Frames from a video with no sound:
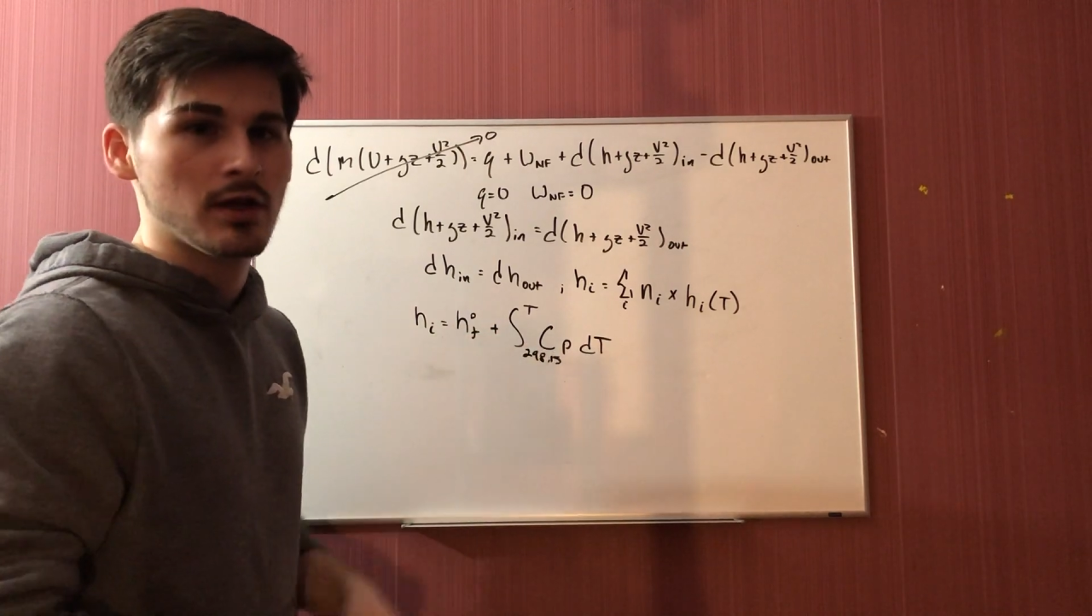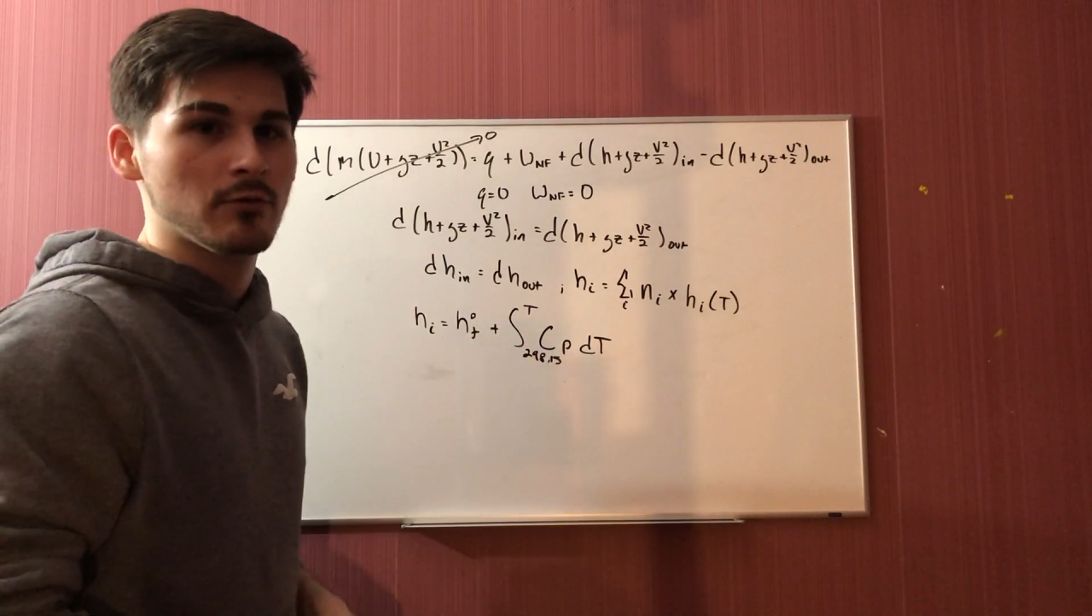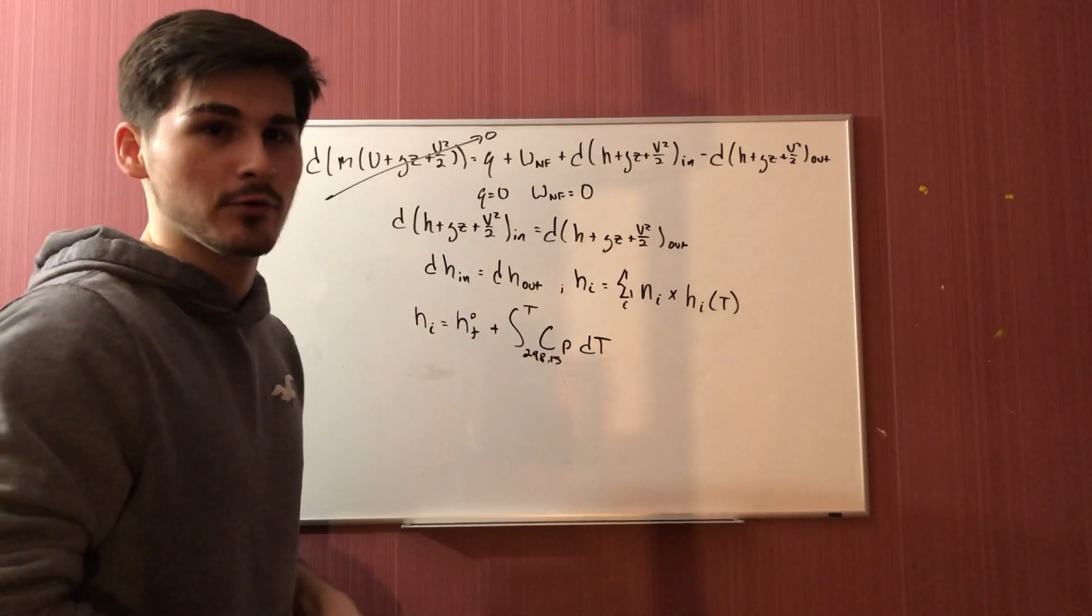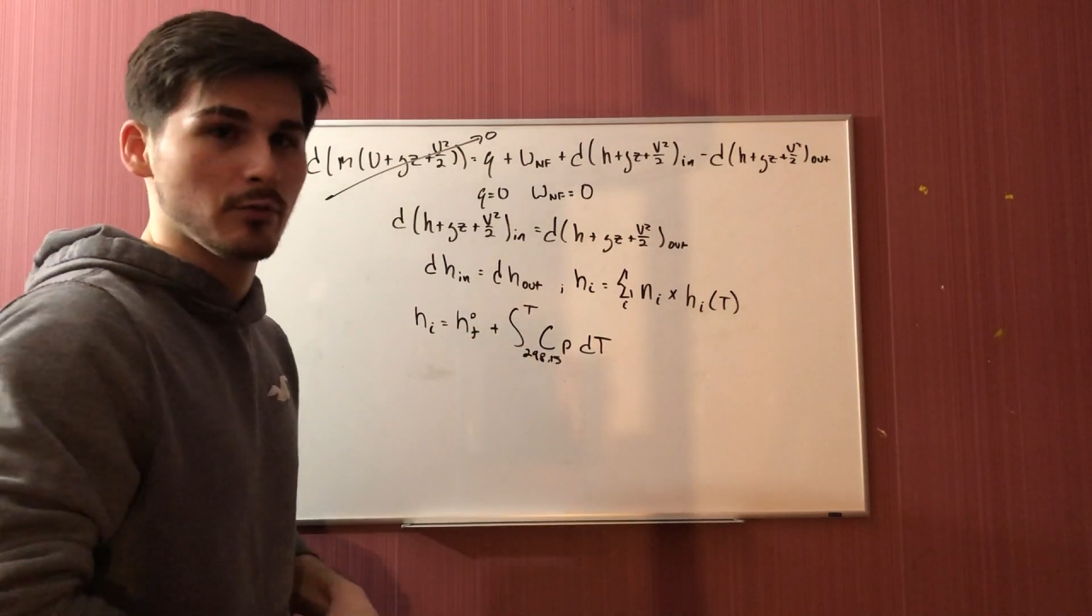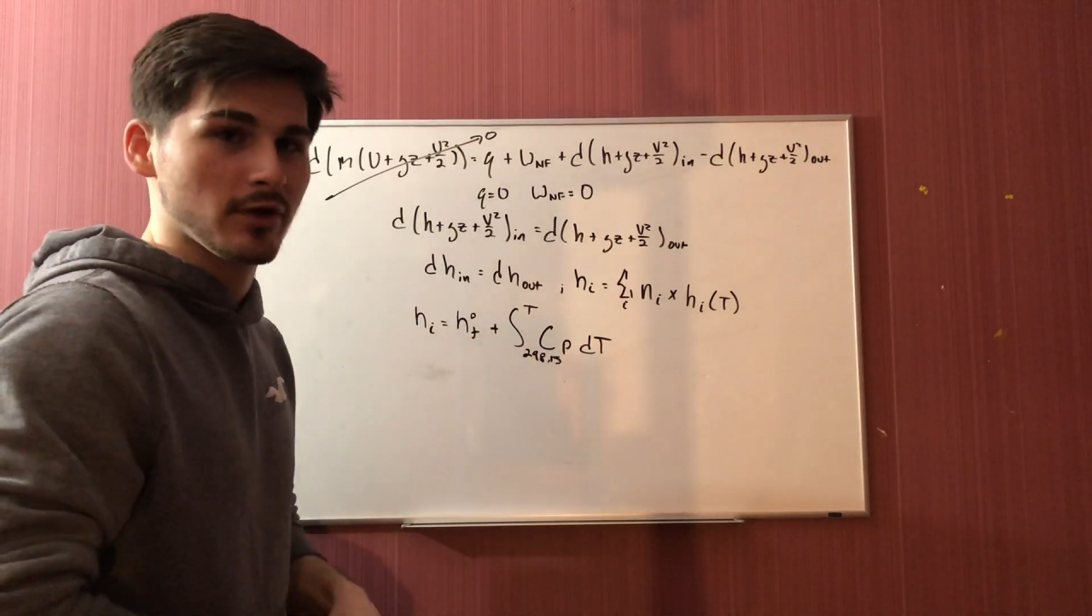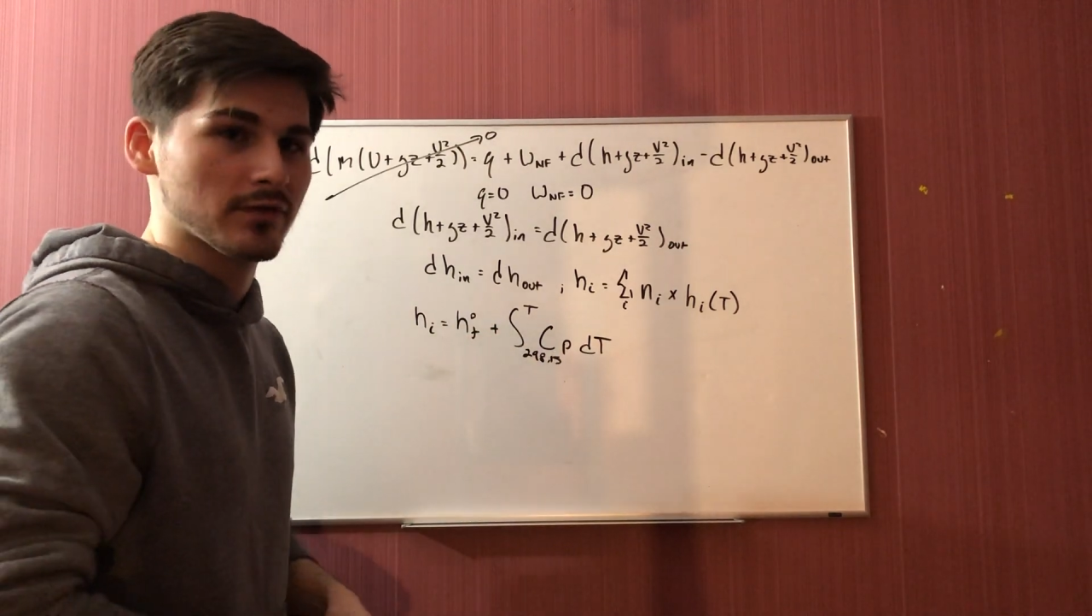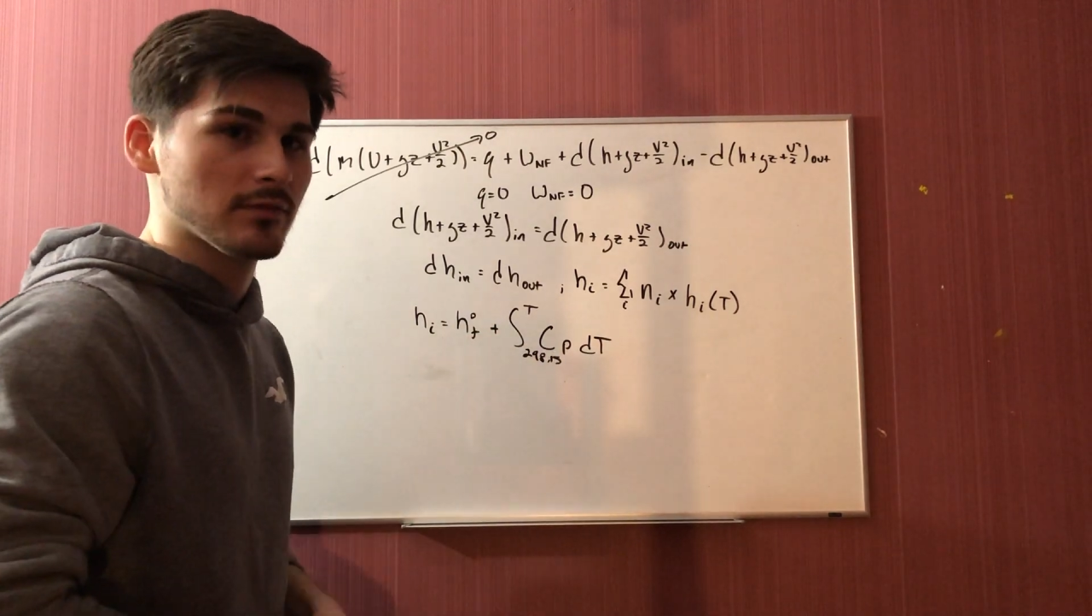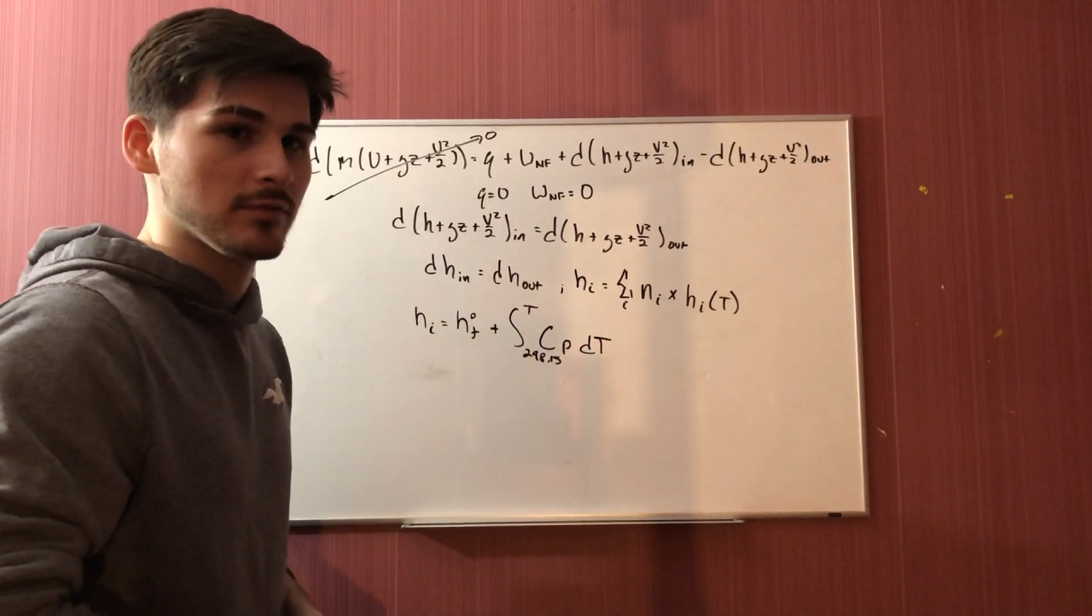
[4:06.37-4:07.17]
we want it to